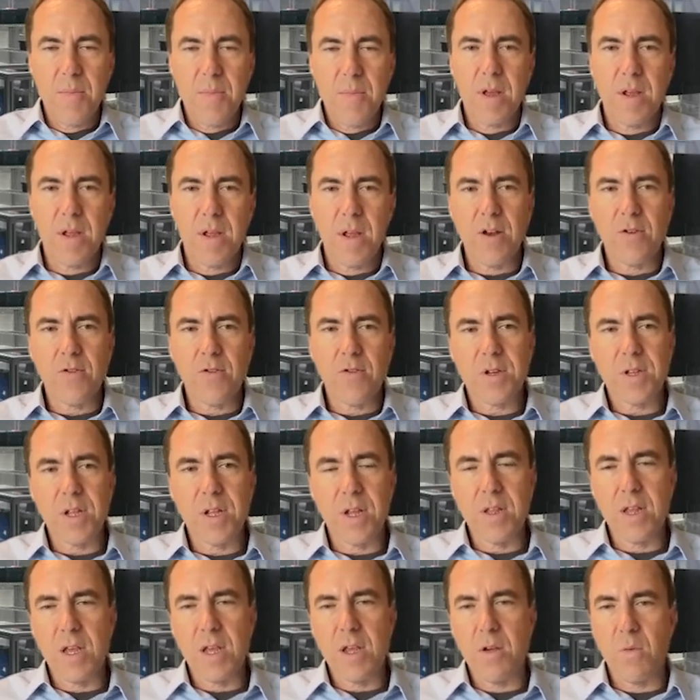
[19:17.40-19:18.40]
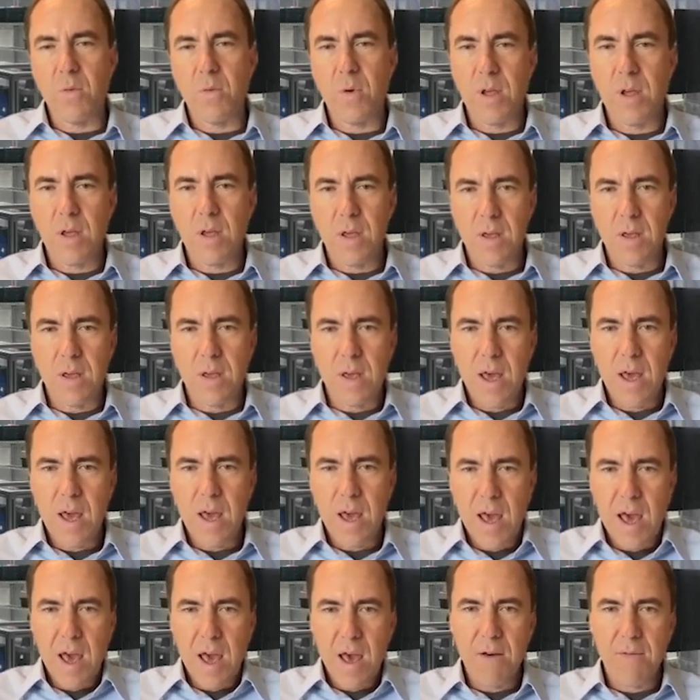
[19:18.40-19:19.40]
Interestingly, we
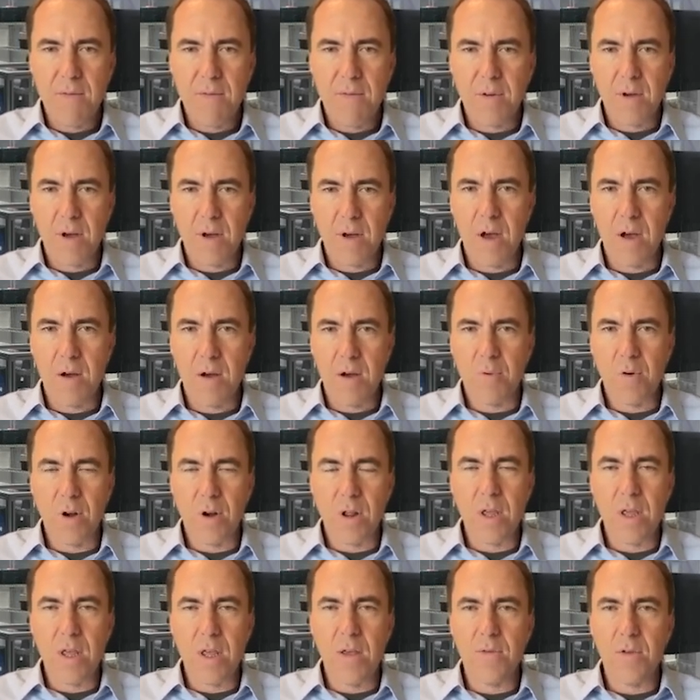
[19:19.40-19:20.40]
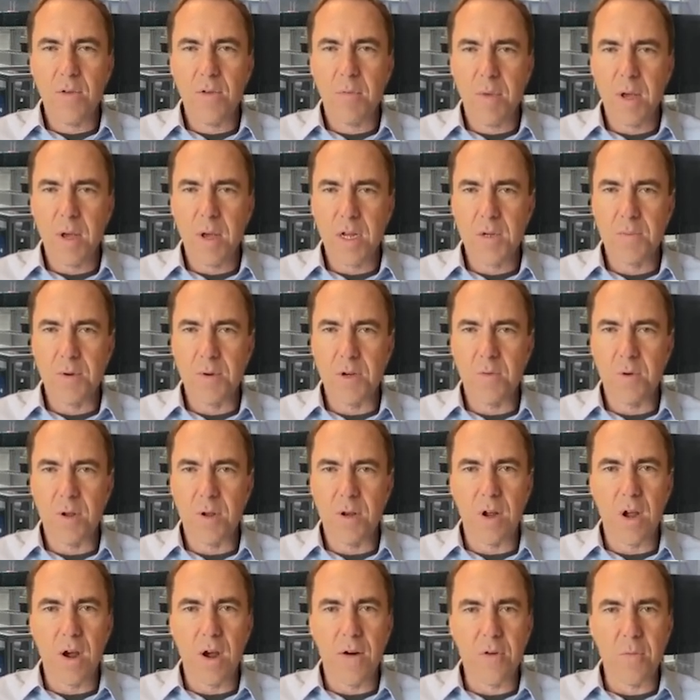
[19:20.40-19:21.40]
have a pretty even mix
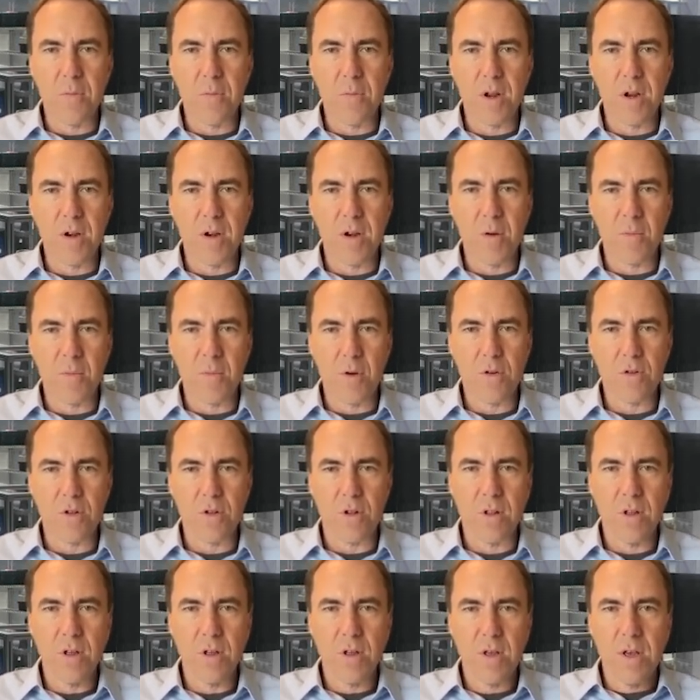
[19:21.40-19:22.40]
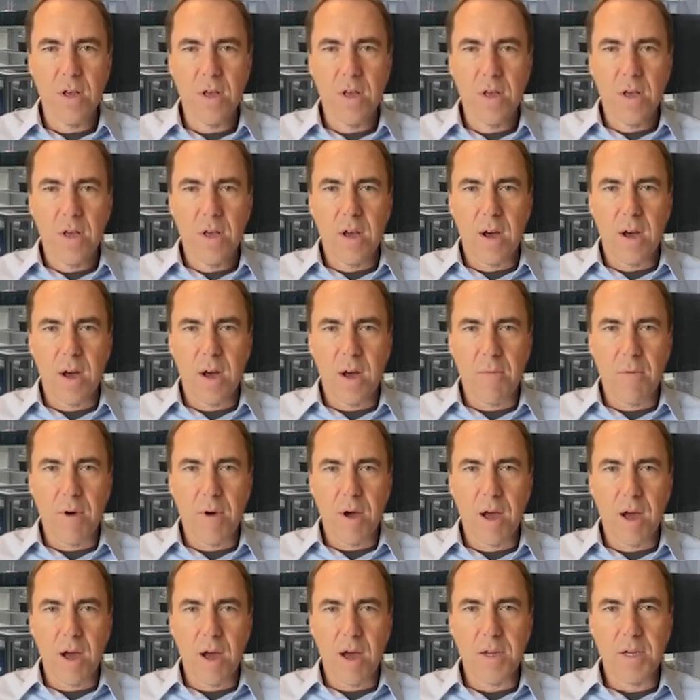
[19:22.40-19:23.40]
between government and commercial.
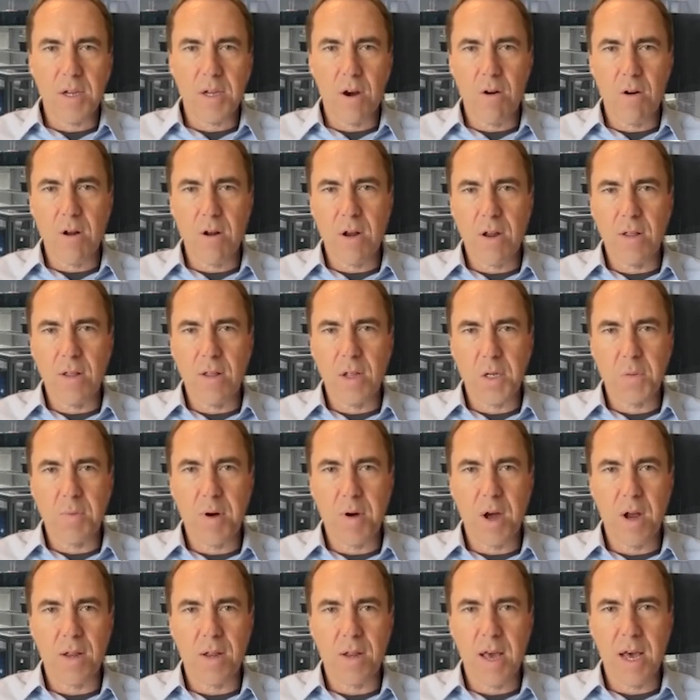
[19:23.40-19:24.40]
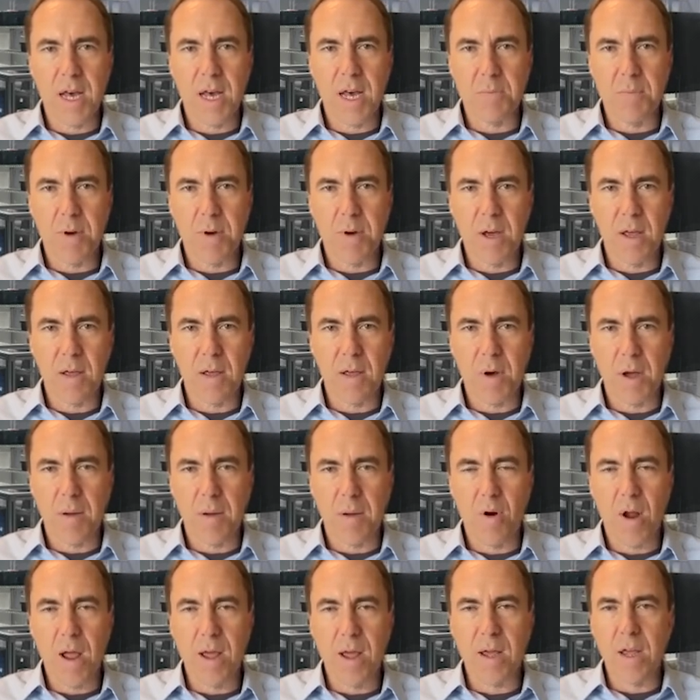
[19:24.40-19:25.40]
I started in this podcast by
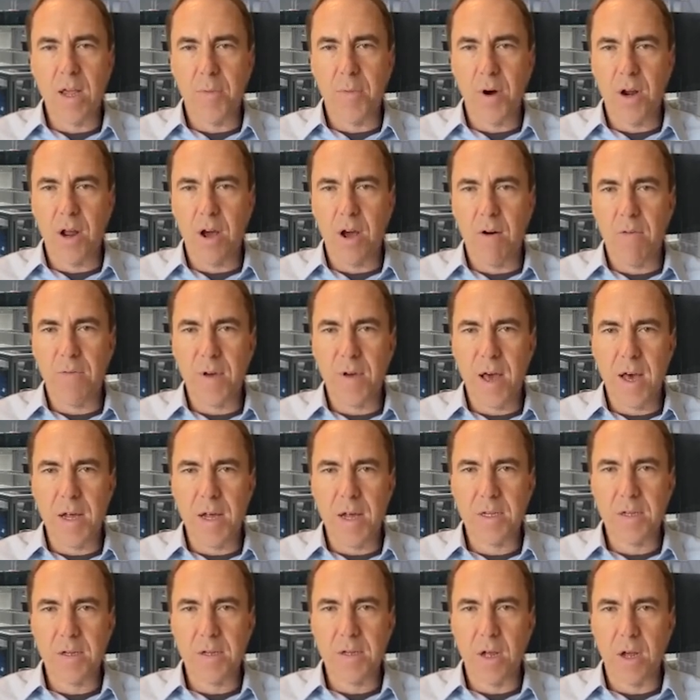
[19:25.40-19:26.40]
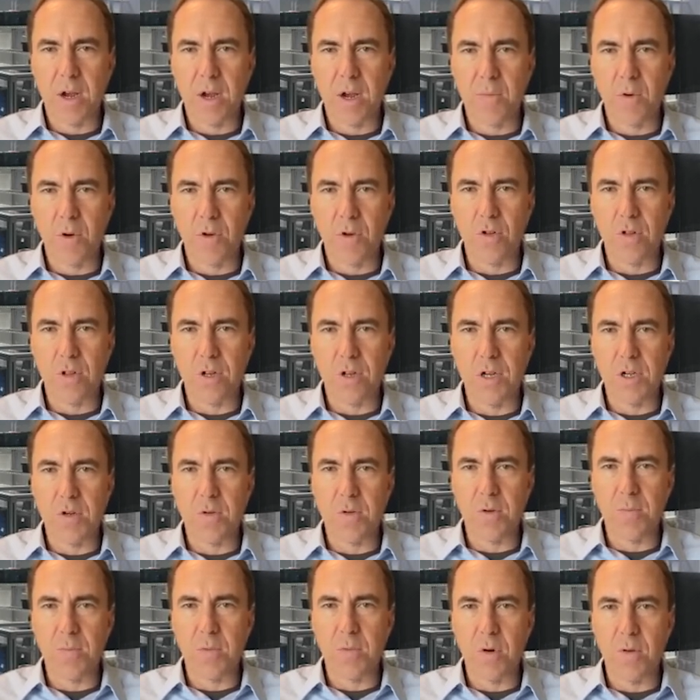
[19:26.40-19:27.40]
bragging about how fast commercial
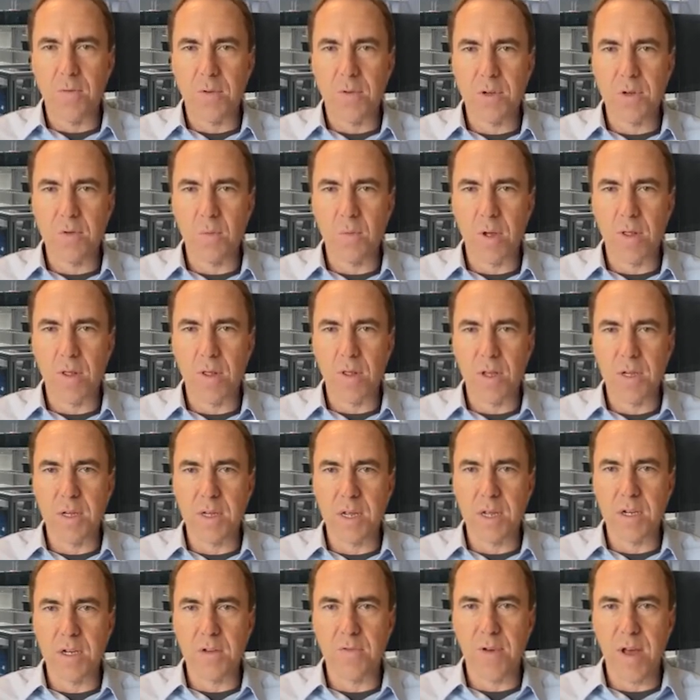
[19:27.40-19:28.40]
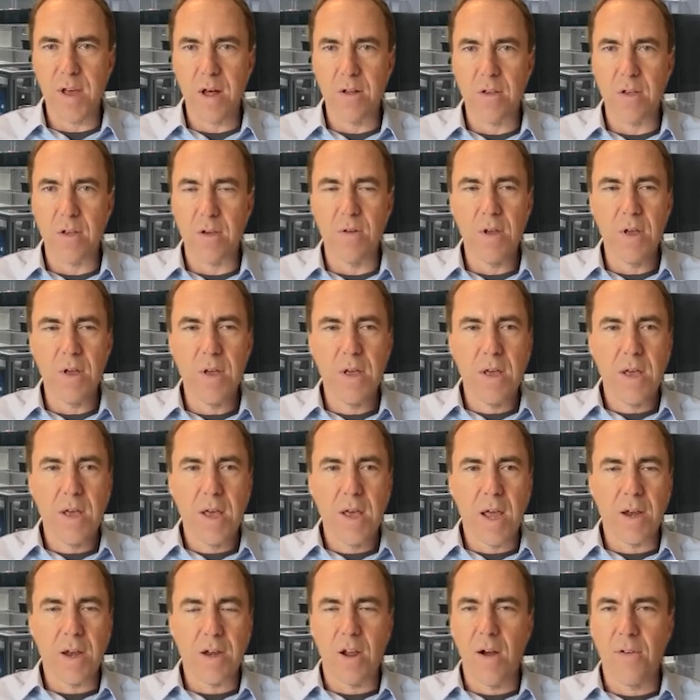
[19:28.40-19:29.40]
industry moves when they sense value.
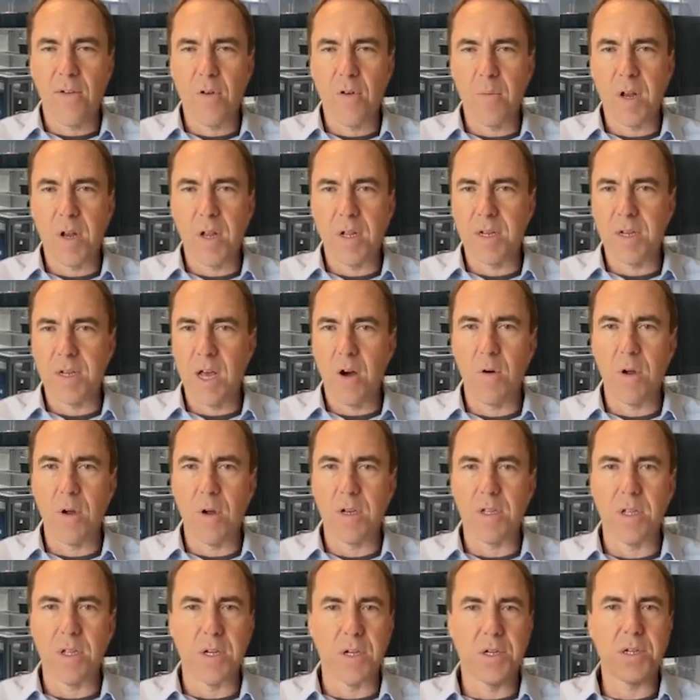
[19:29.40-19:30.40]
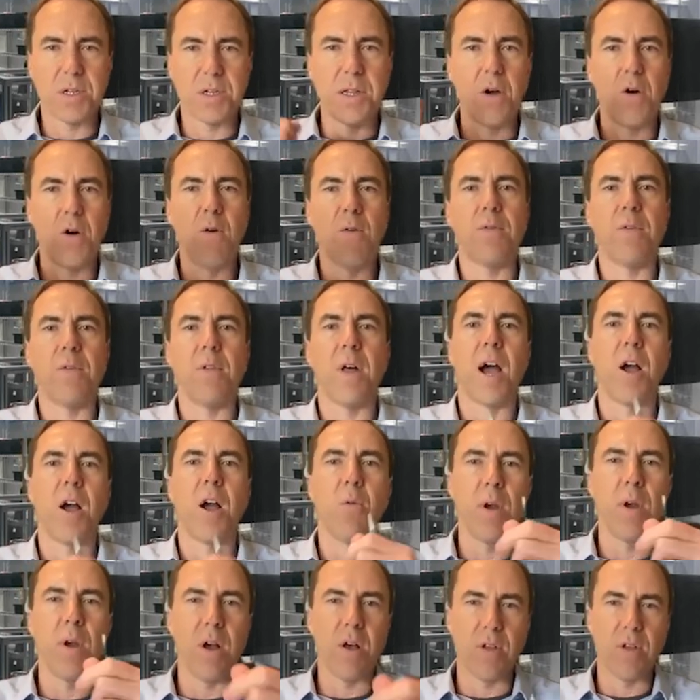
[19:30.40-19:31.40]
And government is always this slow
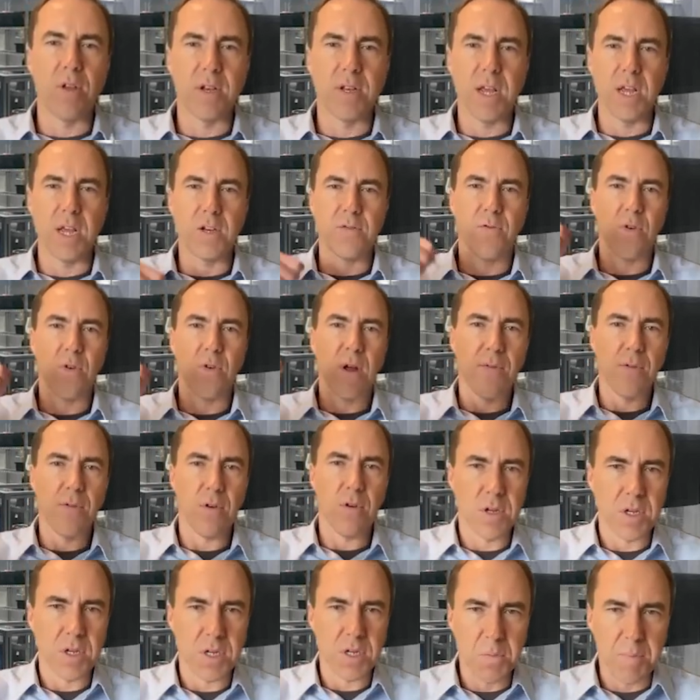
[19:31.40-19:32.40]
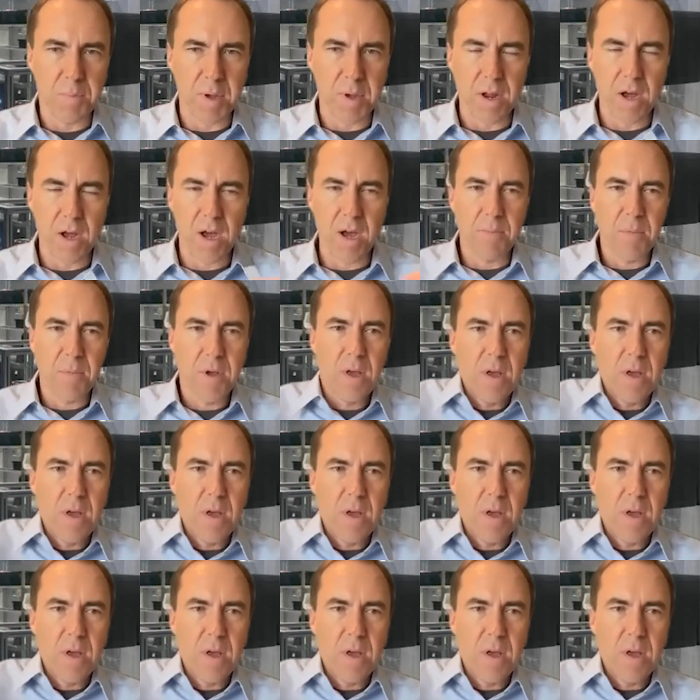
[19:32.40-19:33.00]
flywheel that takes forever to spin up.